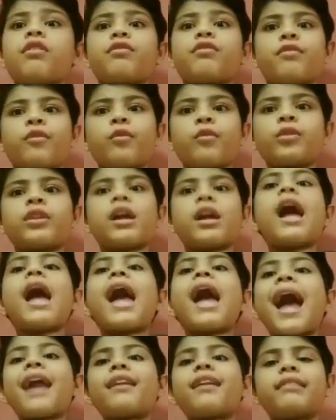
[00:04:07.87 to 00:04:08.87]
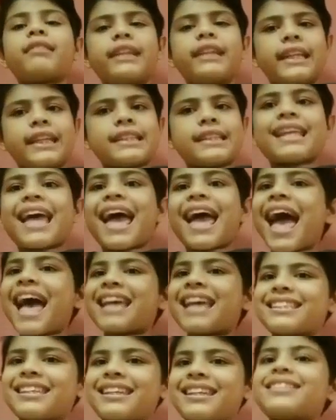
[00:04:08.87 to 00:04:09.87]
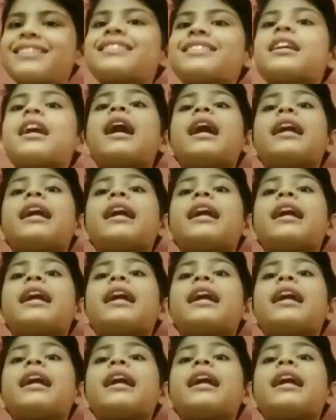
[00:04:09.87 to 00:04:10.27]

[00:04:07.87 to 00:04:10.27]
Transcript: food and release acids.